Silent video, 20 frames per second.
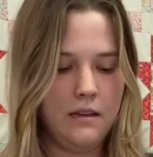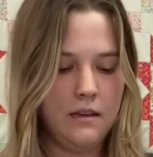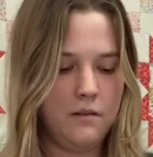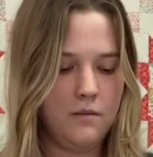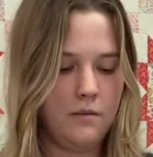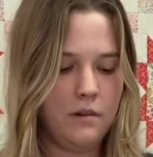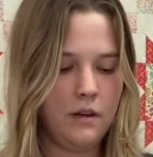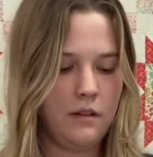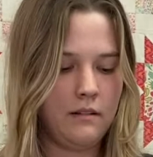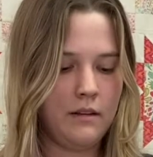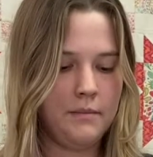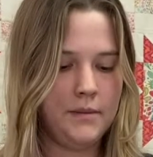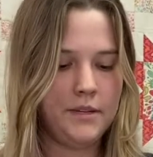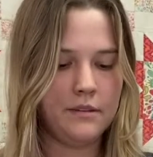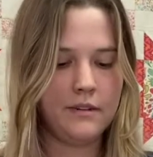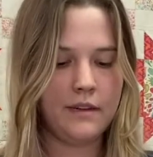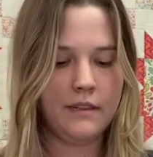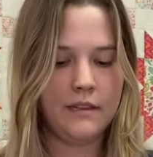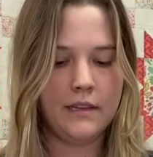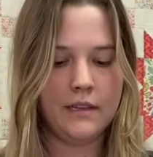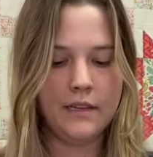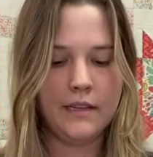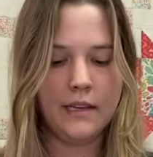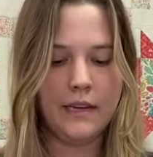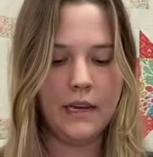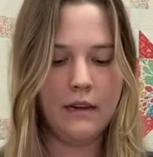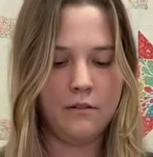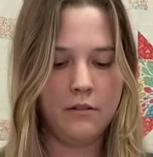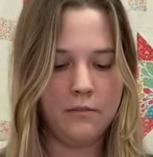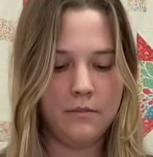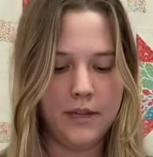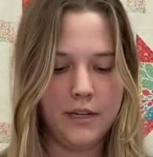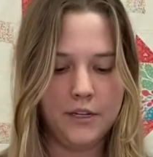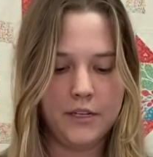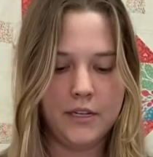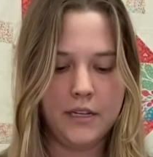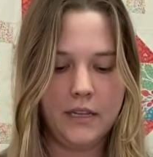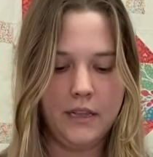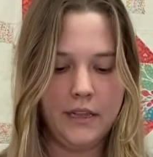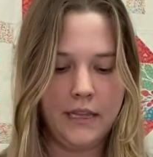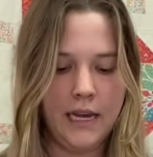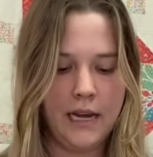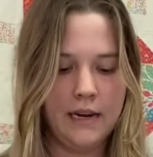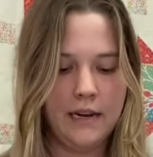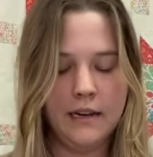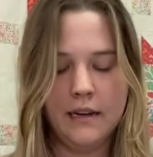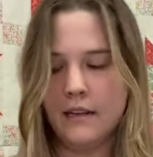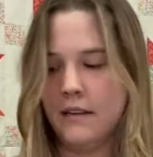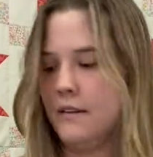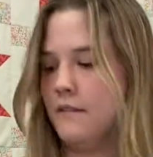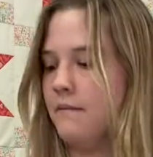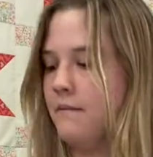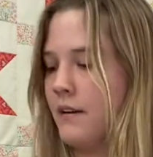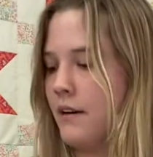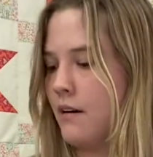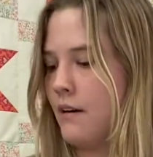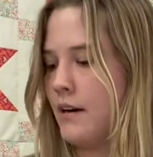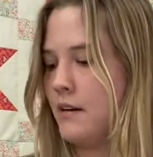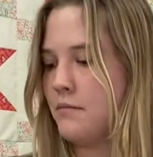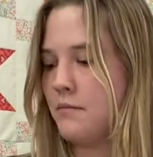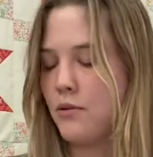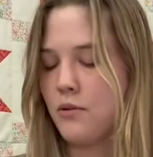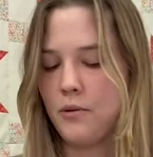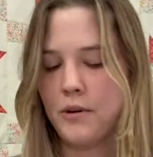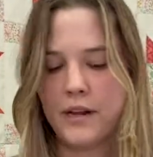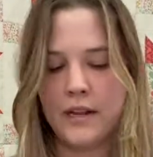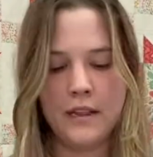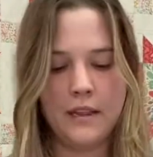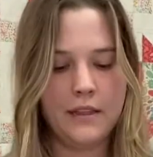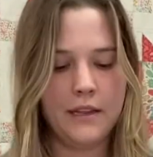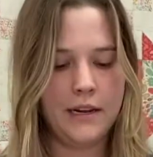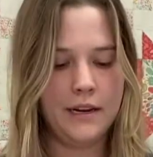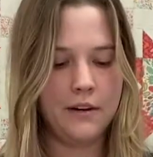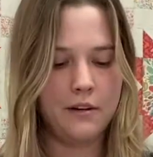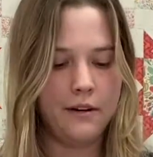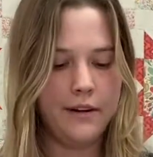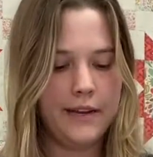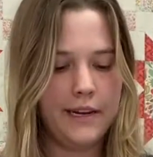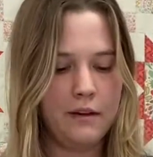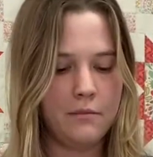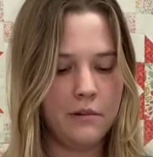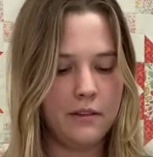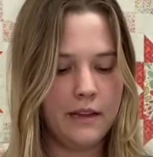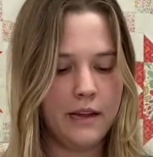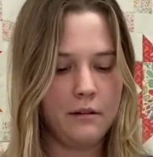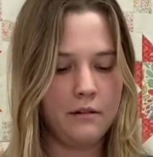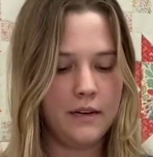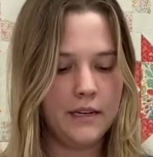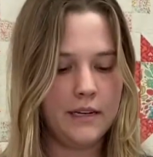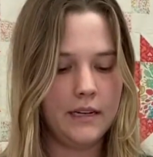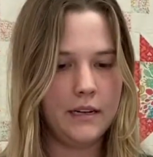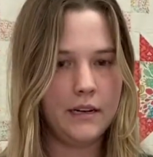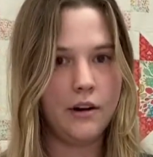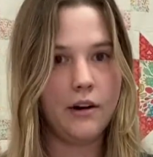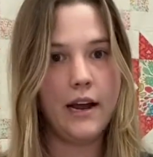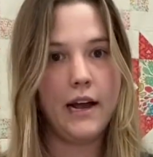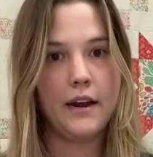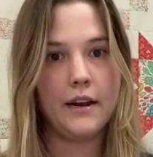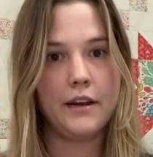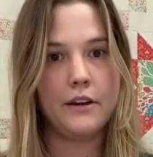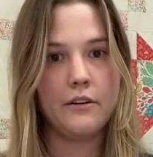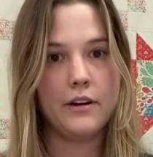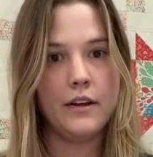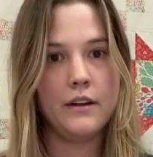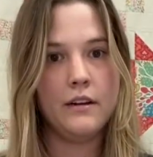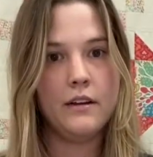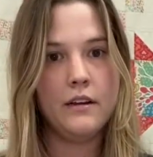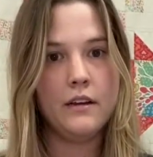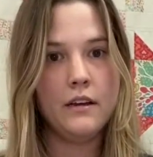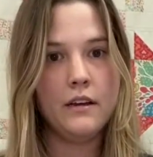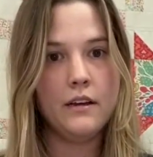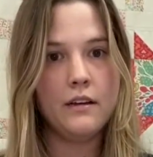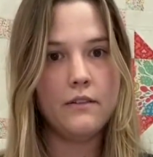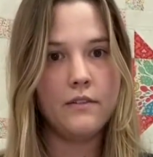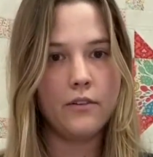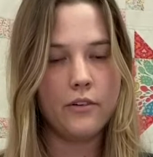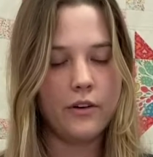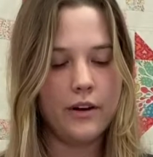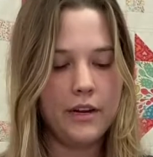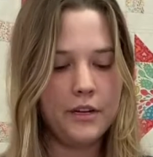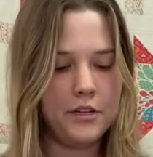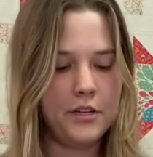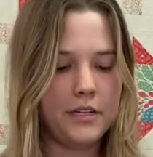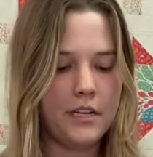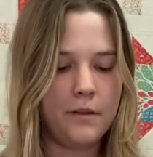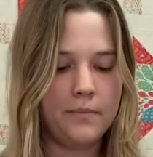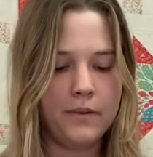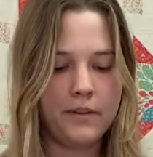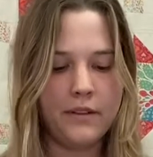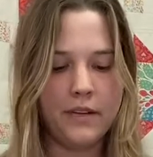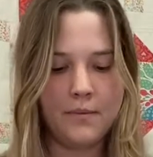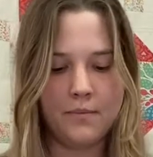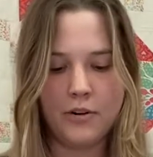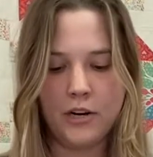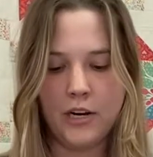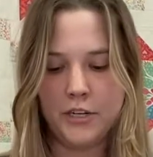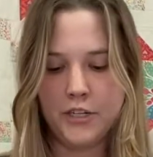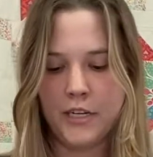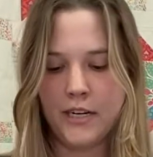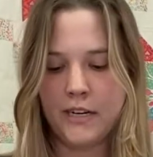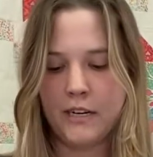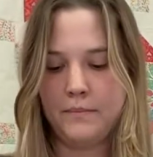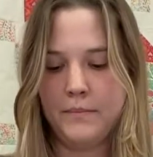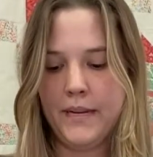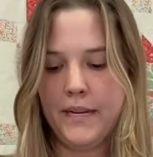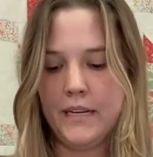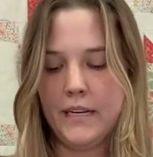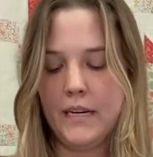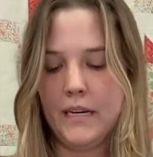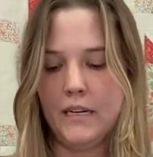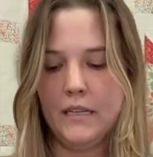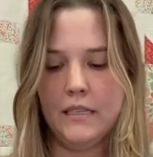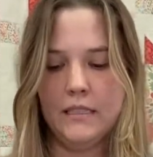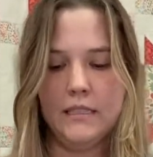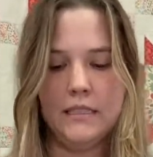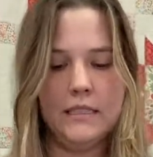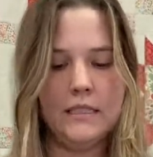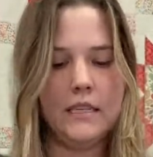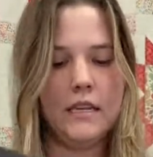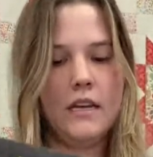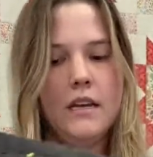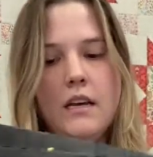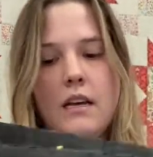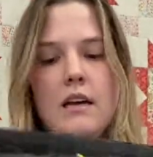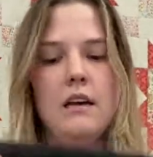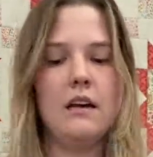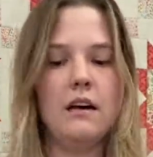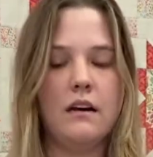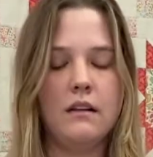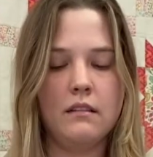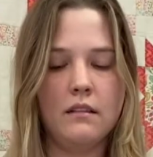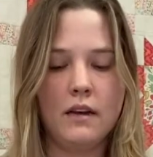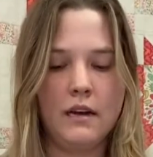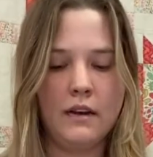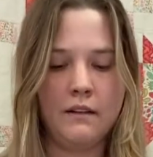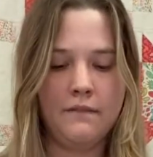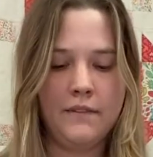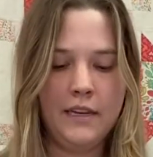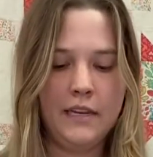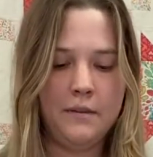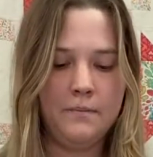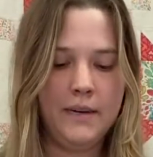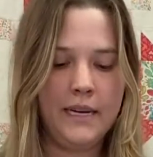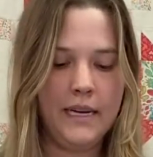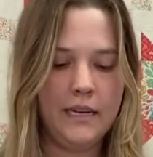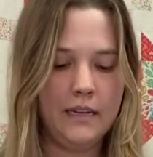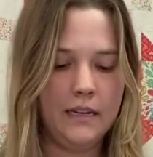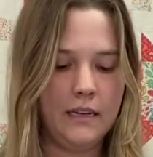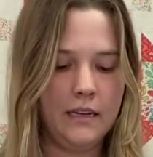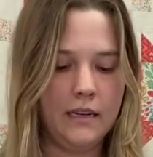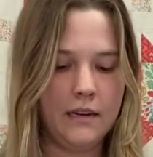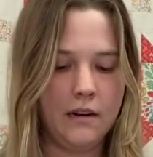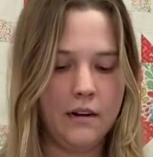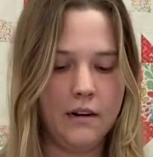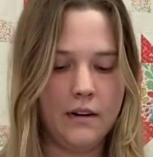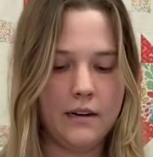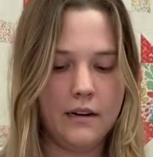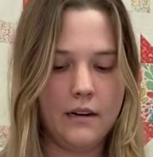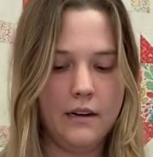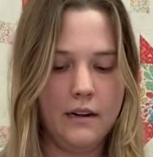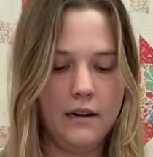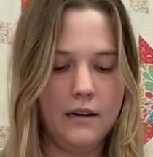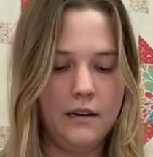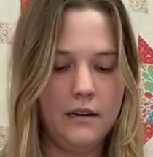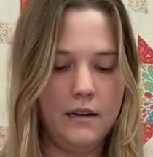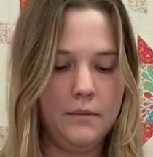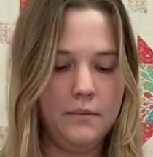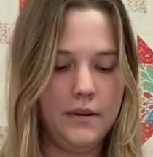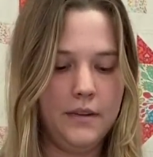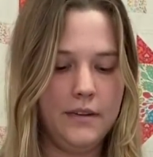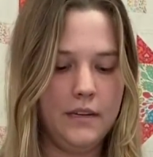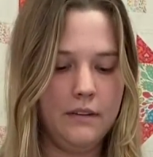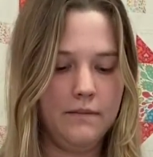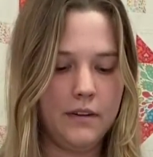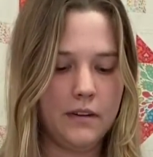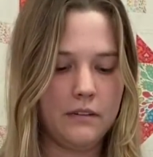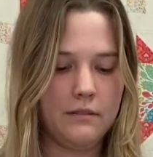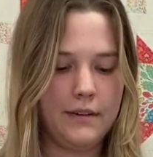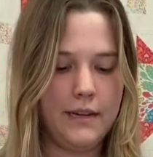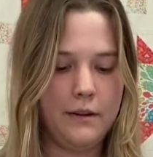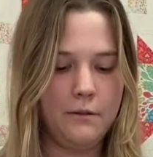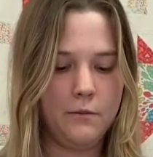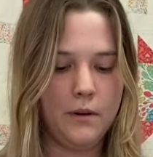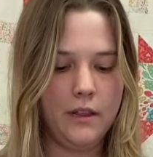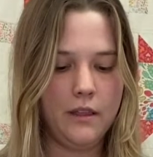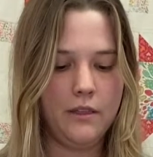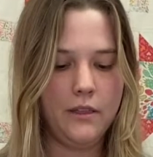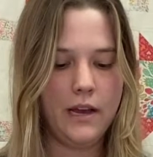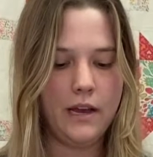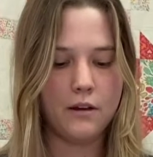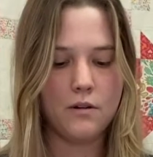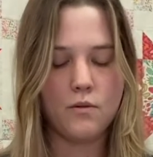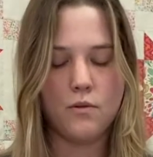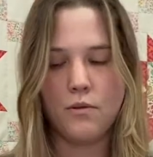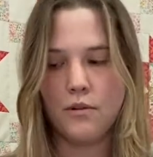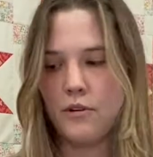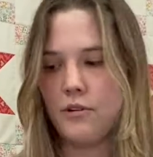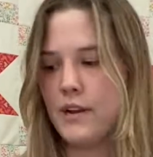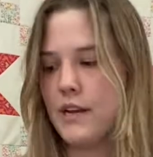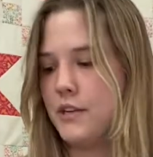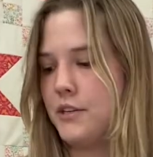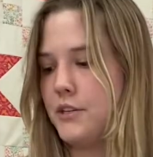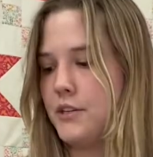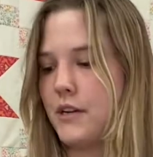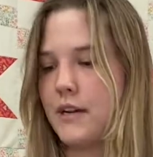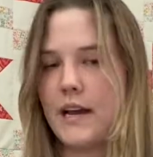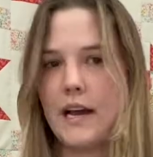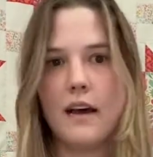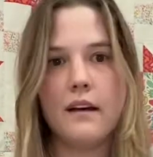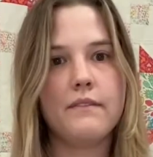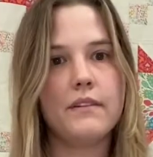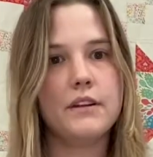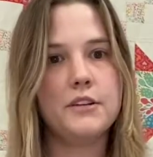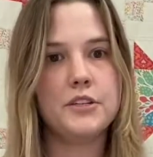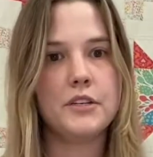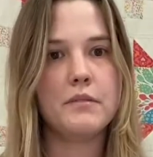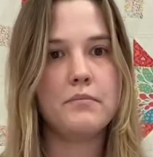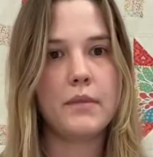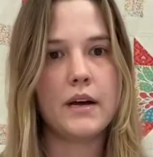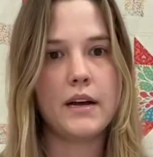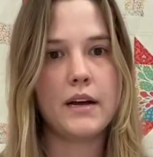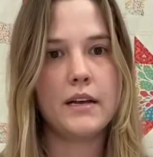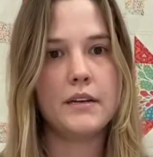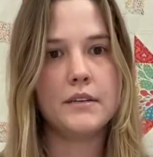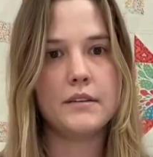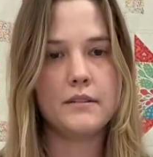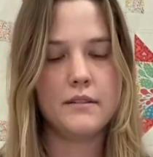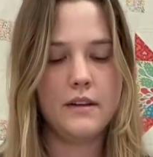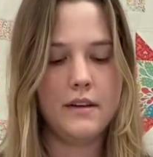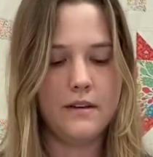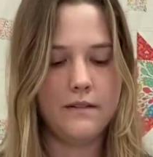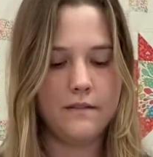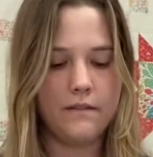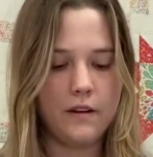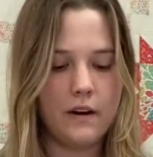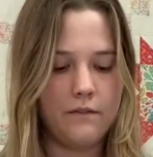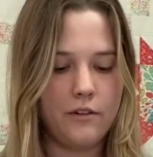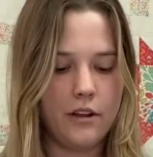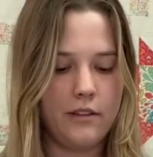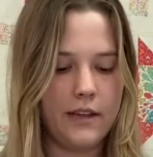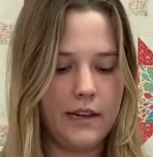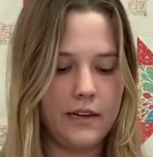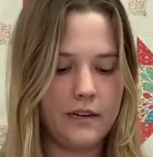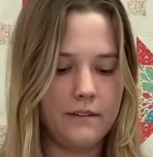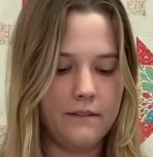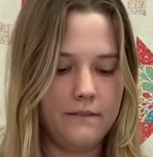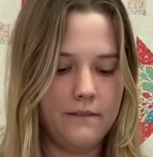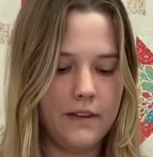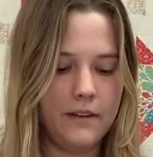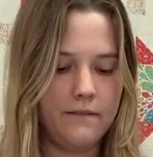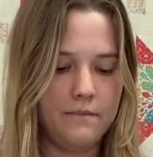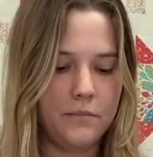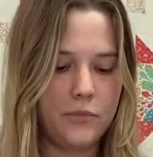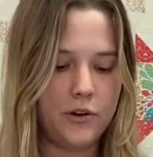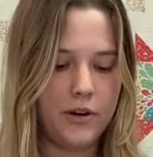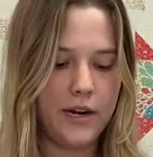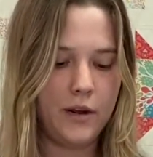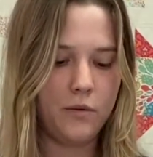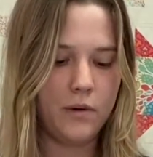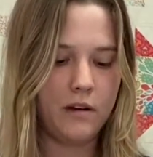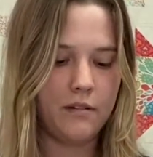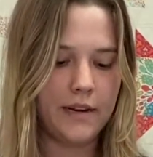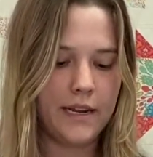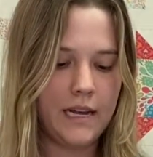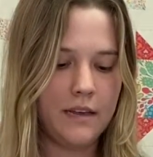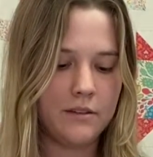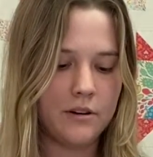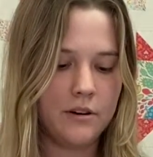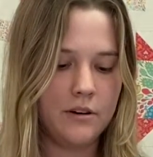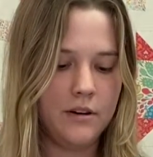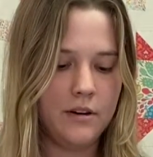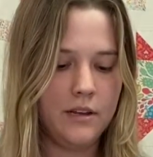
While I'm doing this, I will mention that it is very important that your seam allowances are accurate for each step in this project, because a lot of these pieces are cut specifically with that 1/4 inch and 1/2 inch in mind for everything to fit pretty well together.